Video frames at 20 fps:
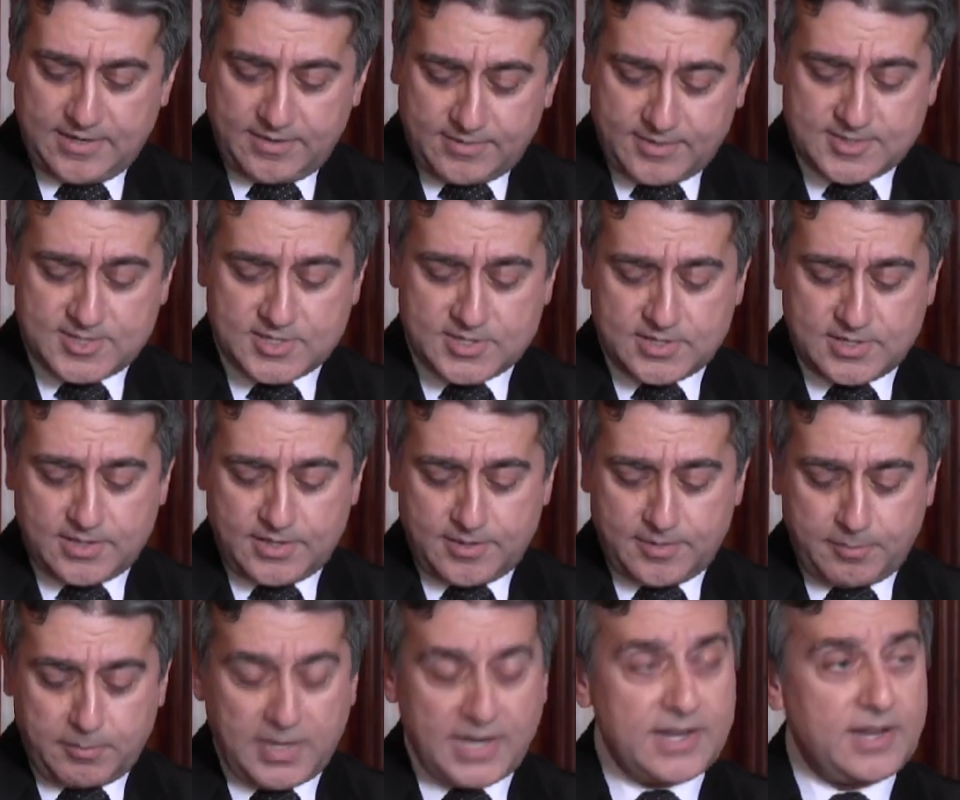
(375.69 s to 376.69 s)
This is,
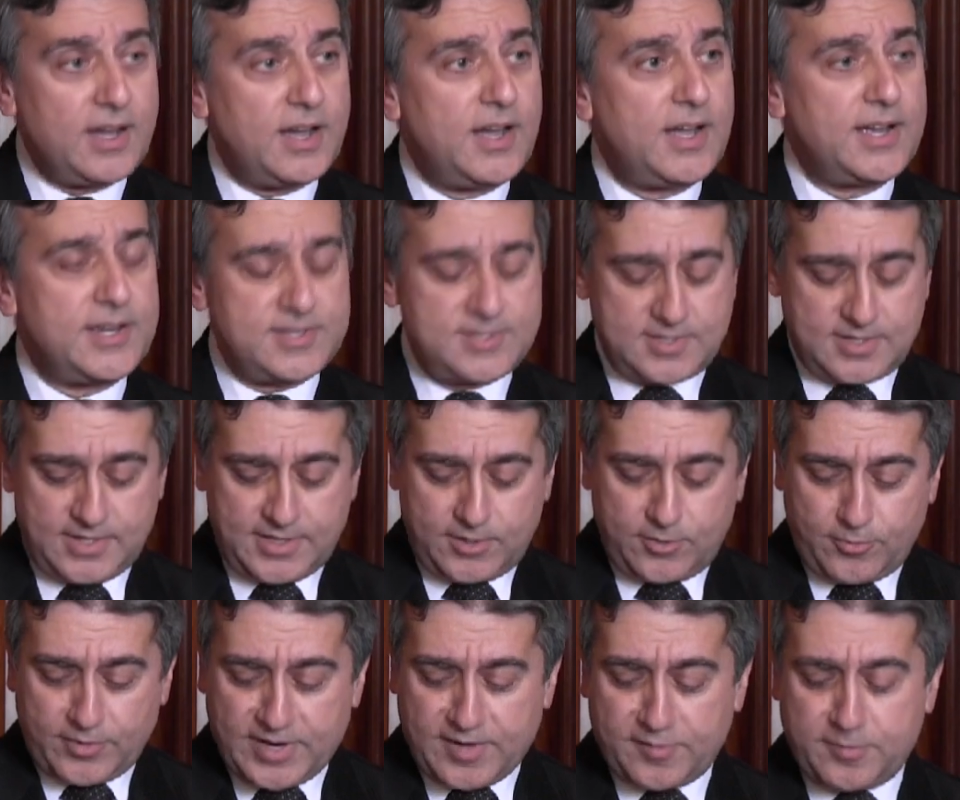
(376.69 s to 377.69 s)
in my eyes, a
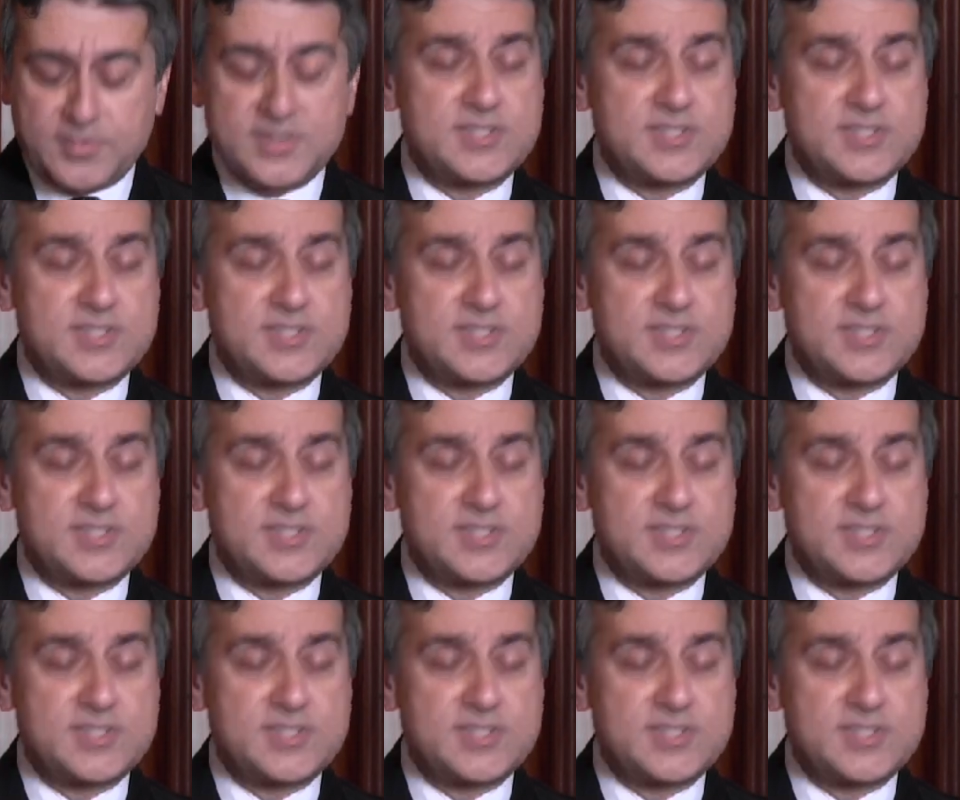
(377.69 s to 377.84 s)
grave